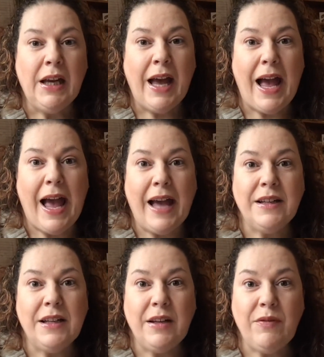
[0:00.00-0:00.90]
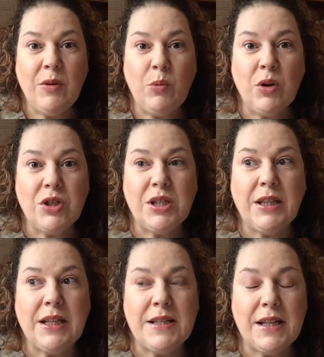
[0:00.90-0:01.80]
and if you're watching
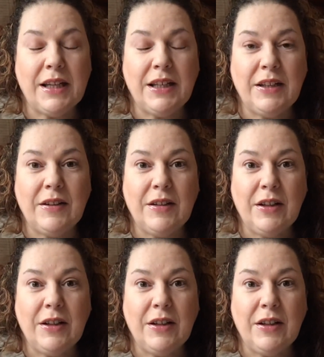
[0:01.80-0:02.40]
this and